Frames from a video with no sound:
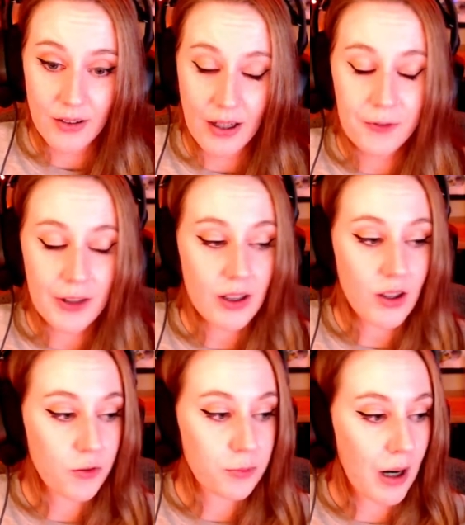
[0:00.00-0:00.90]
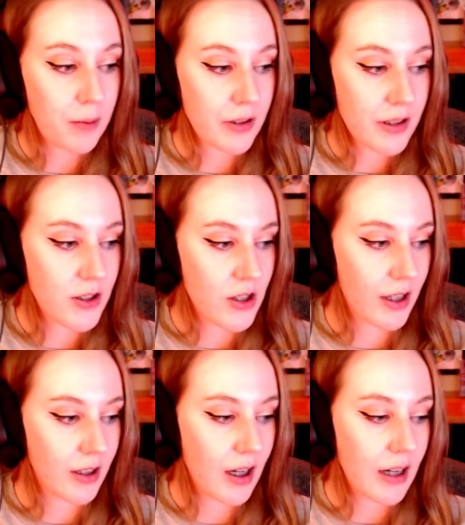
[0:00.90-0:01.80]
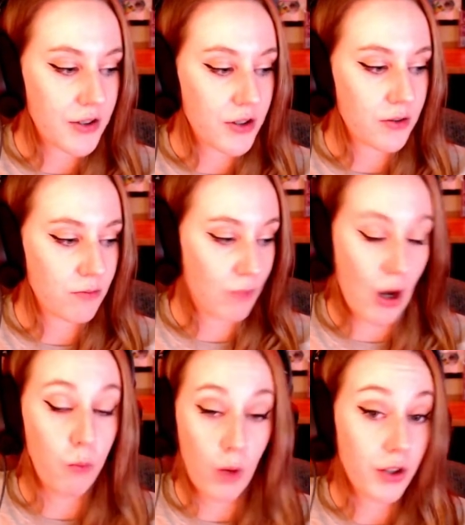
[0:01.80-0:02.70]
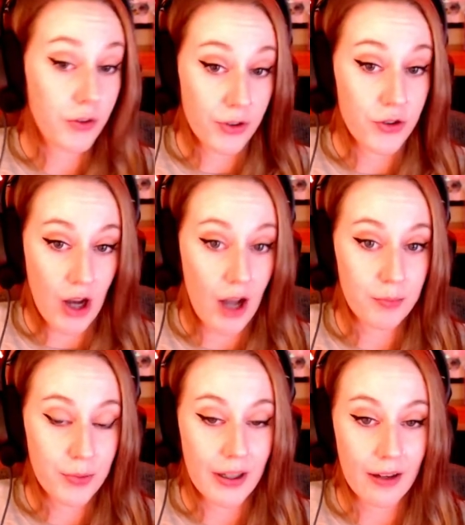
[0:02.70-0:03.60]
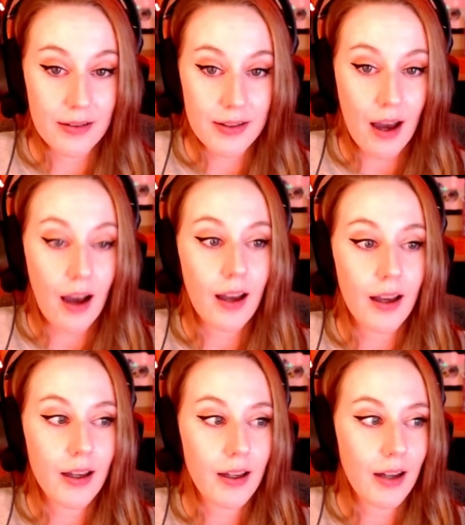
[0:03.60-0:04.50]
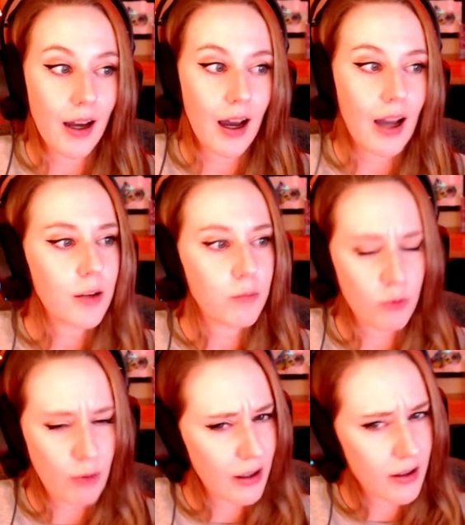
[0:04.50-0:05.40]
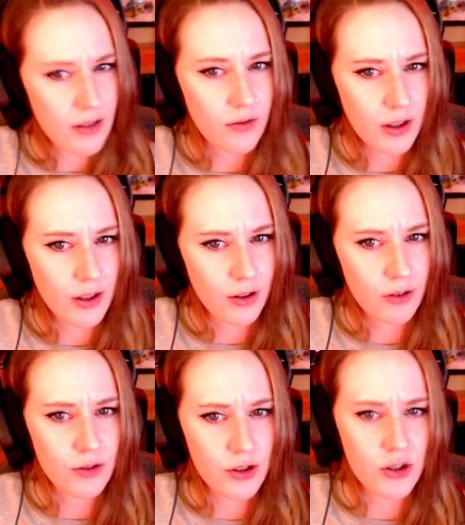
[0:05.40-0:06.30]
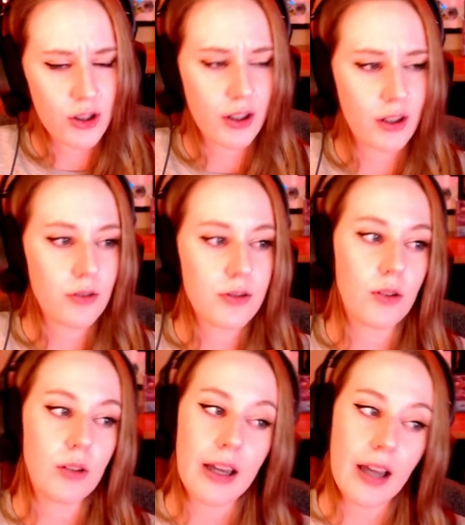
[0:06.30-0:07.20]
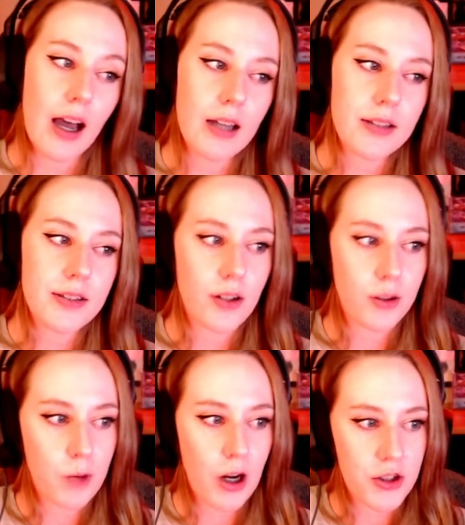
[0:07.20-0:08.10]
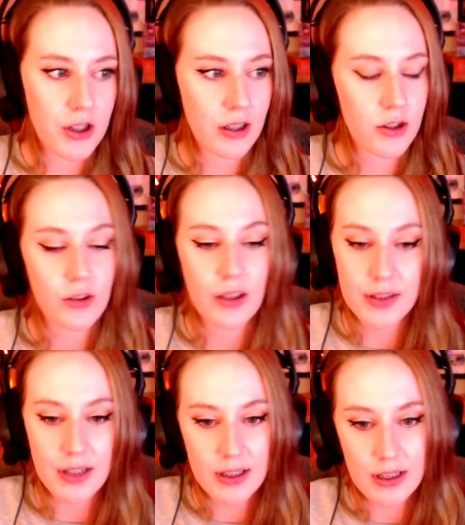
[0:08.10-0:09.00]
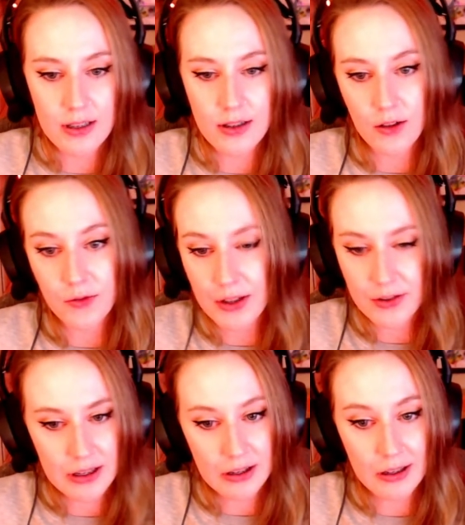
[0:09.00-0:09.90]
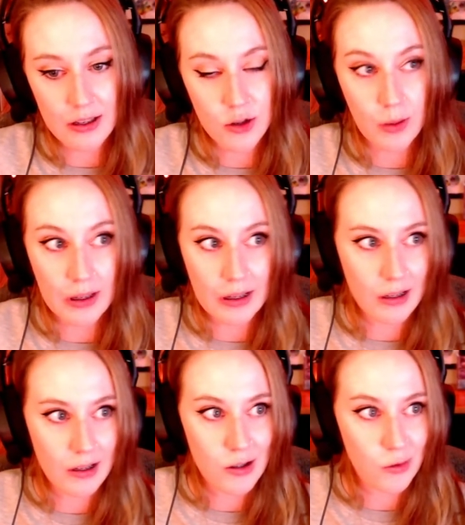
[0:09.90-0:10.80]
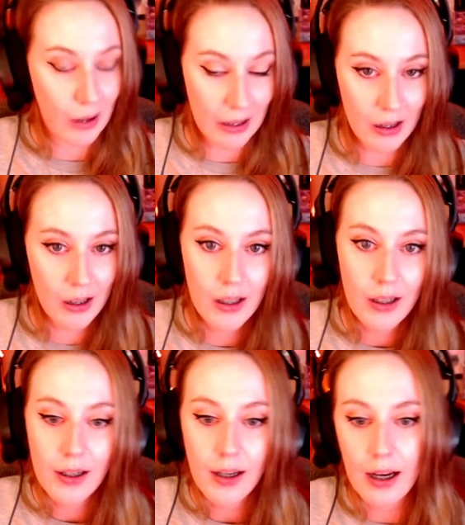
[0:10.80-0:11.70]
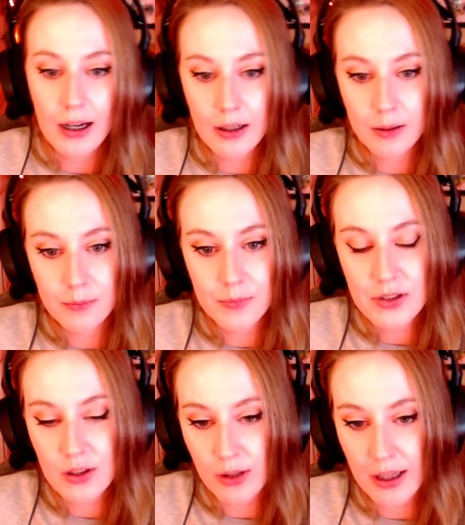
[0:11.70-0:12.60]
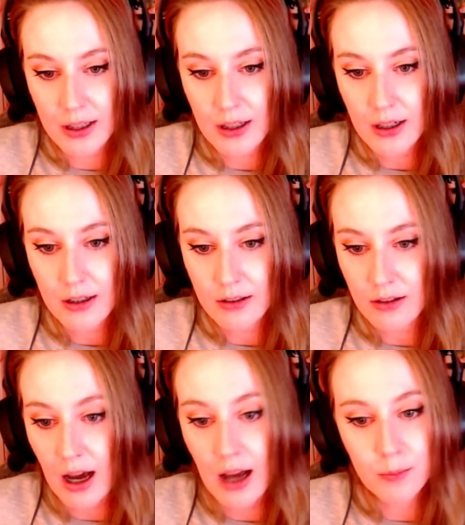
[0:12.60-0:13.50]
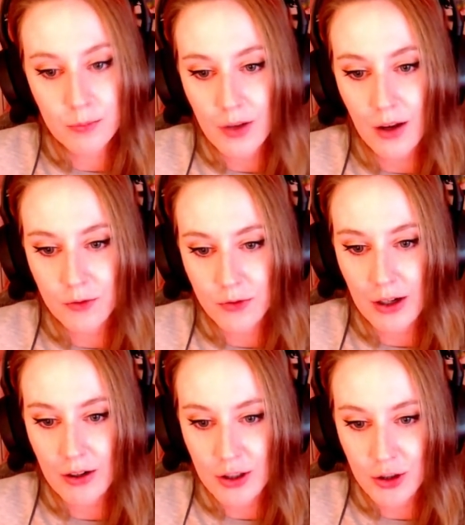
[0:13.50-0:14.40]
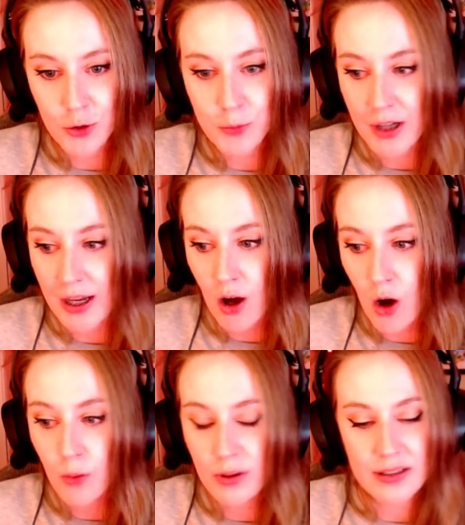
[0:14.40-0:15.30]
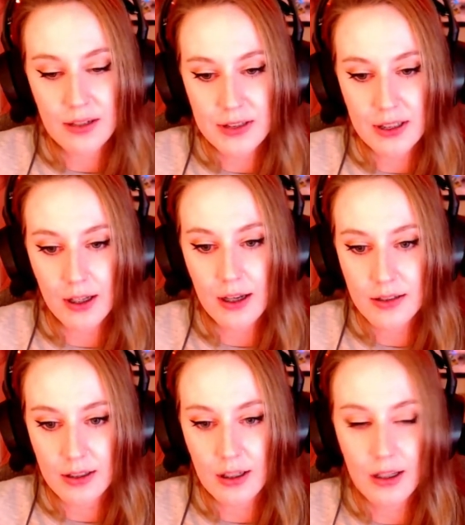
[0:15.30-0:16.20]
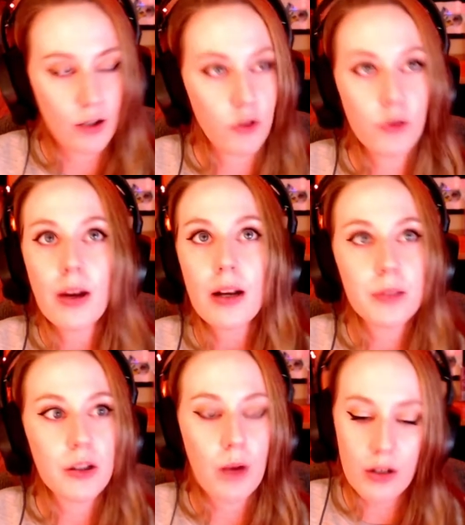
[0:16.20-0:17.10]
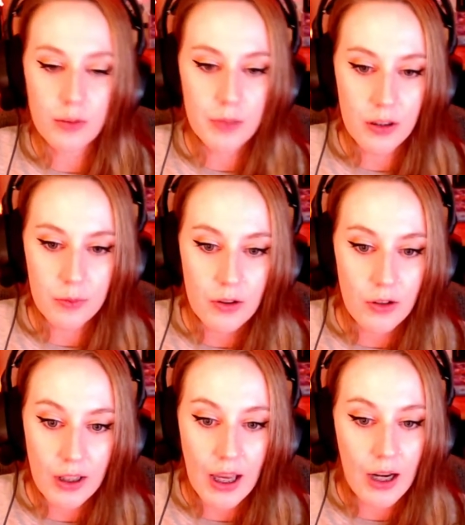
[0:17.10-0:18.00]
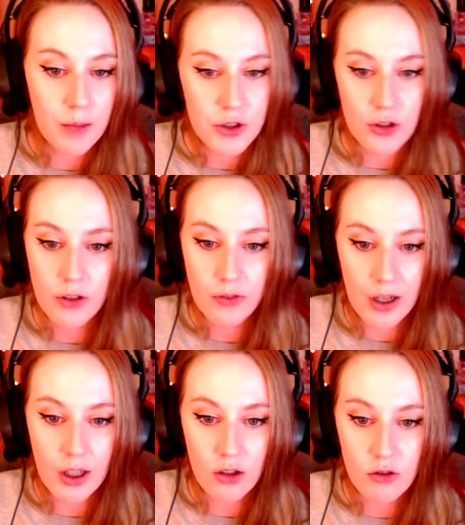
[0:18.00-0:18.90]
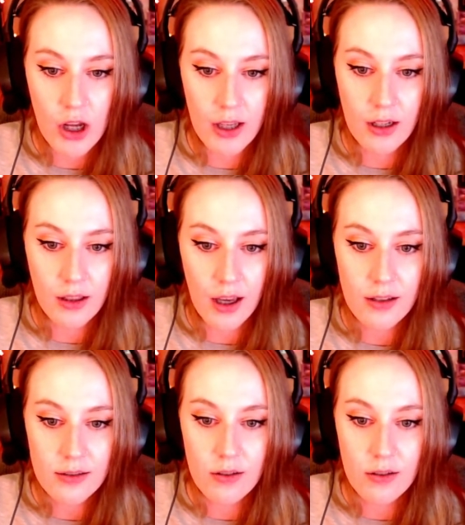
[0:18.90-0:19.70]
I feel like you've probably done a, a wonderful job because I I am relatively new to GDQ, so like I started watching in 2018, started volunteering in 2020. Nice. Um, so like I'm I'm very new, but I always have seen it as a, an incredibly welcoming community, and I'm sure you've had a huge hand in that.